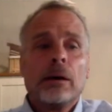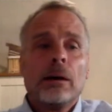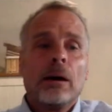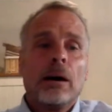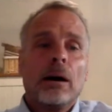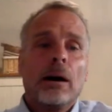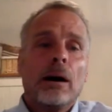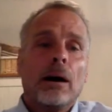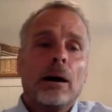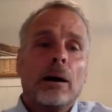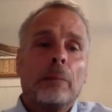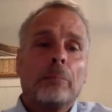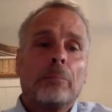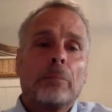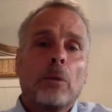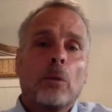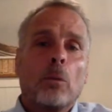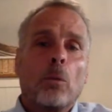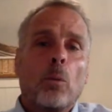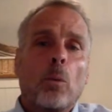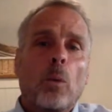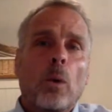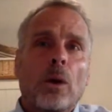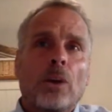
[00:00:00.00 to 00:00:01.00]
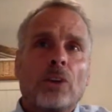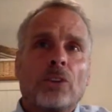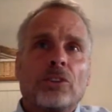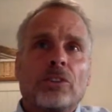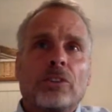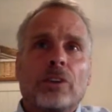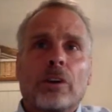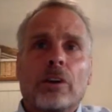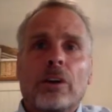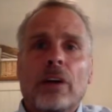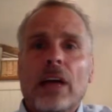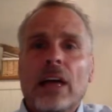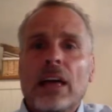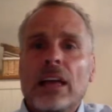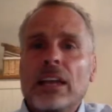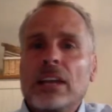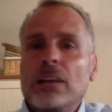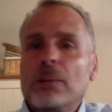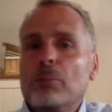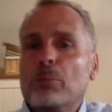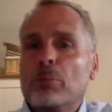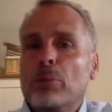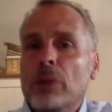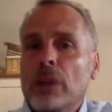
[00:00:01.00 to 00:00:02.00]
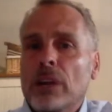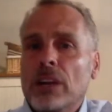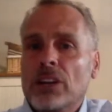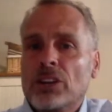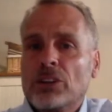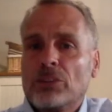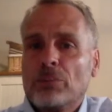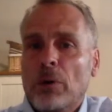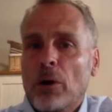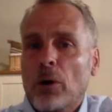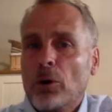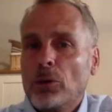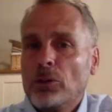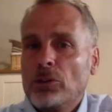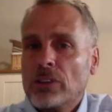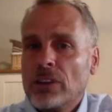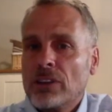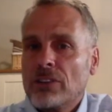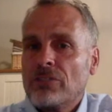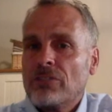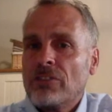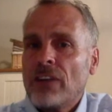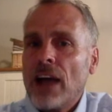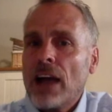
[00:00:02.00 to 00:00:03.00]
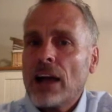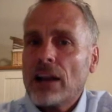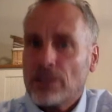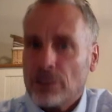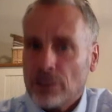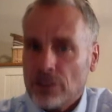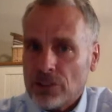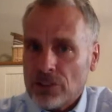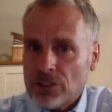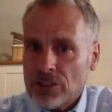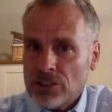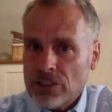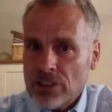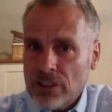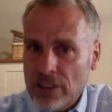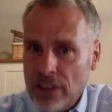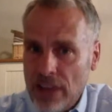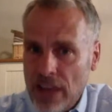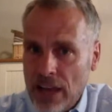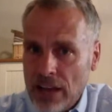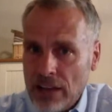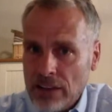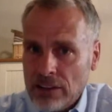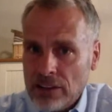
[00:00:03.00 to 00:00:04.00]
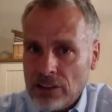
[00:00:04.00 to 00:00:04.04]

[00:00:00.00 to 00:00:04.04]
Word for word: Um, was there any predisposing factors to that?